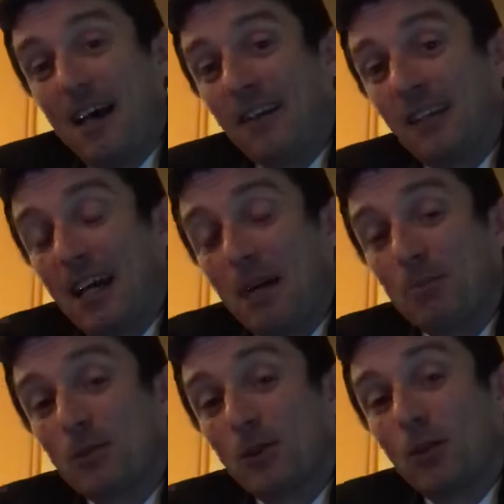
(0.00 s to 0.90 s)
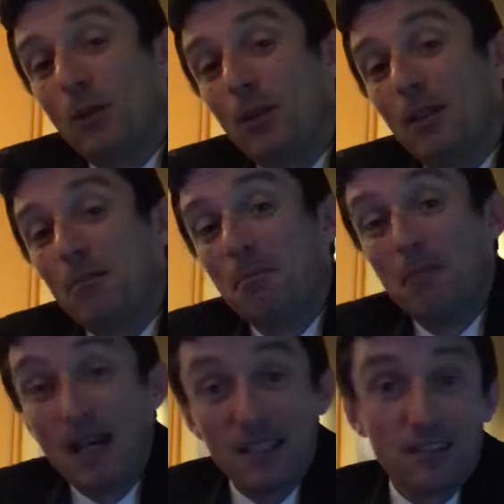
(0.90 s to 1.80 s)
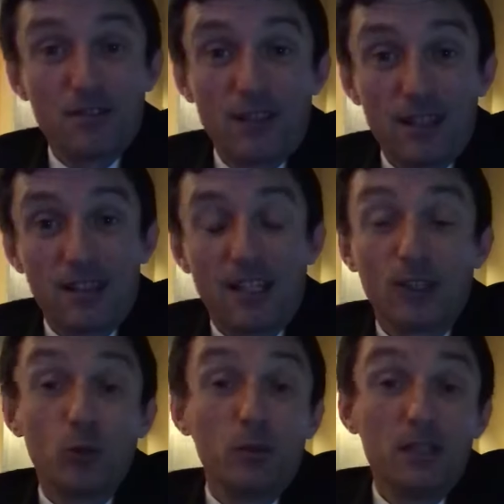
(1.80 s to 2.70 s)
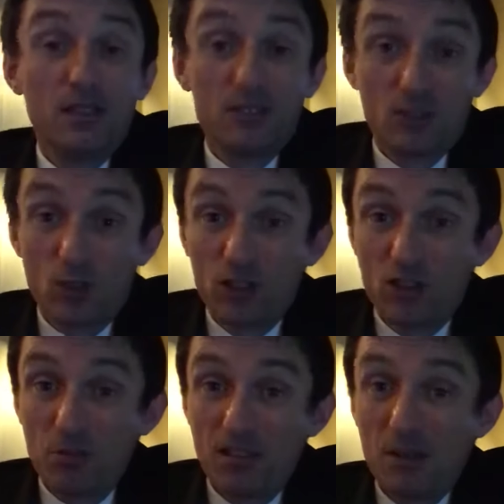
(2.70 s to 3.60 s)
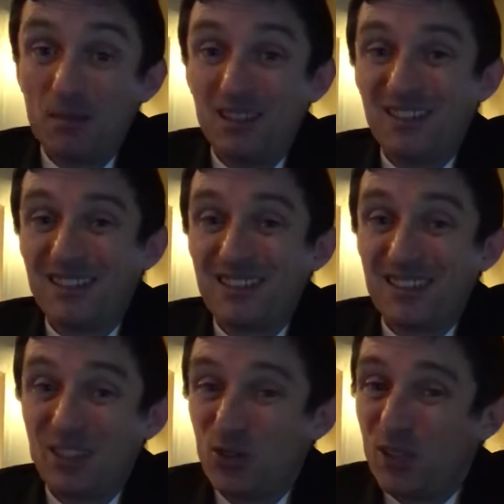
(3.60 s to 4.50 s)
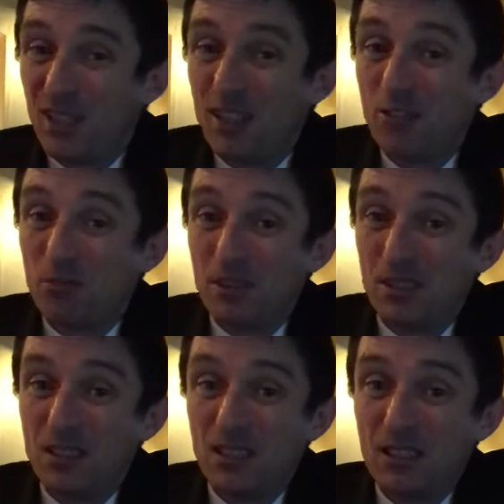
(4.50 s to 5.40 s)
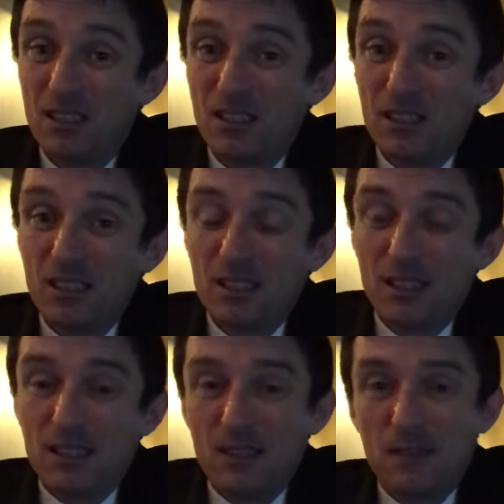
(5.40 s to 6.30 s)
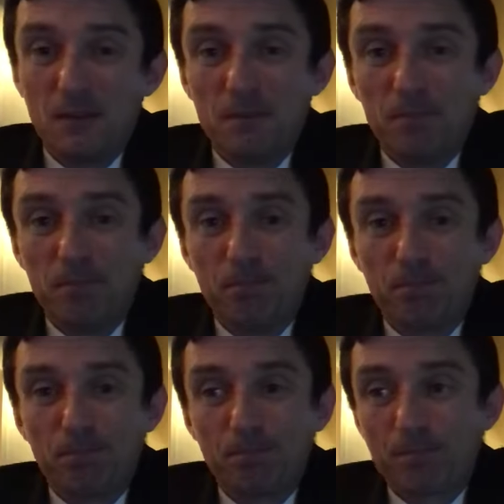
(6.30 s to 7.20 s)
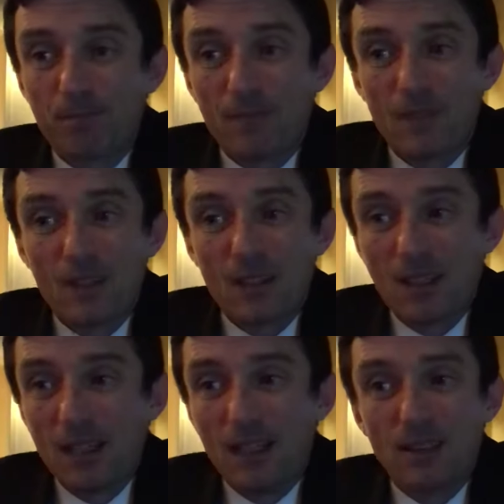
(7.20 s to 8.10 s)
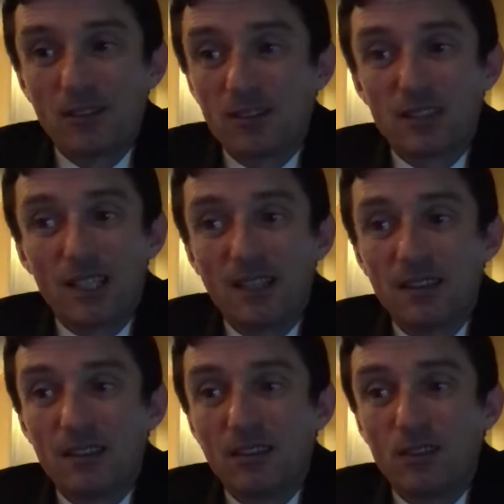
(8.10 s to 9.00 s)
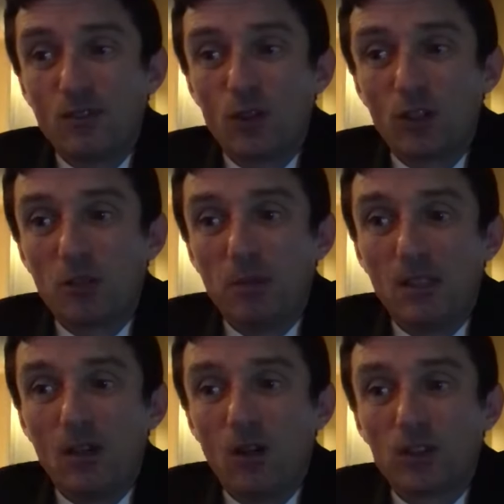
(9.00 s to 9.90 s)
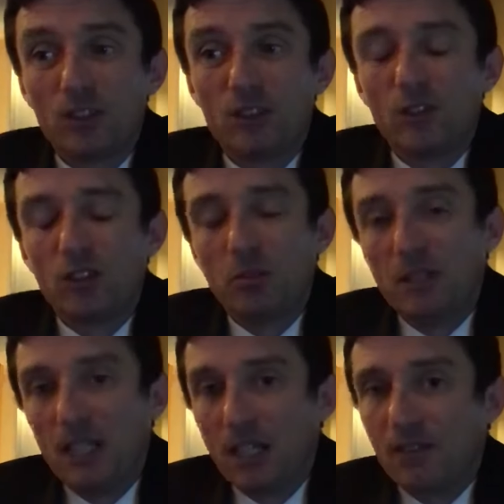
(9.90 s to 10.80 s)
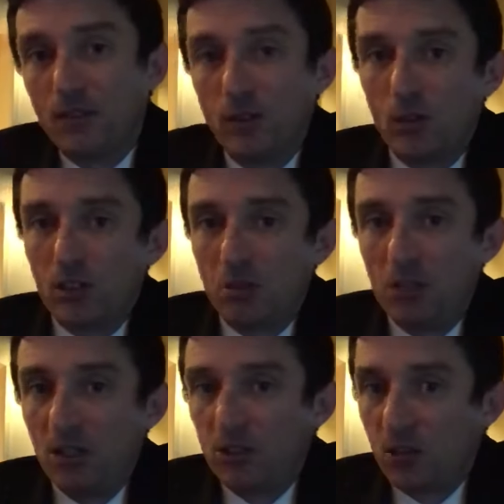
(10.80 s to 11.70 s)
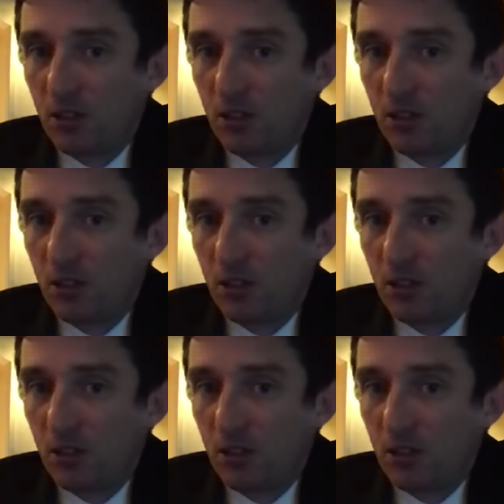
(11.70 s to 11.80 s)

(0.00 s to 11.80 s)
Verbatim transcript: an absolutely massive error. I don't mean the Scottish government, I mean the UK government. Um, I understand that you've got to be cautious, you've got to be careful, you've got to make sure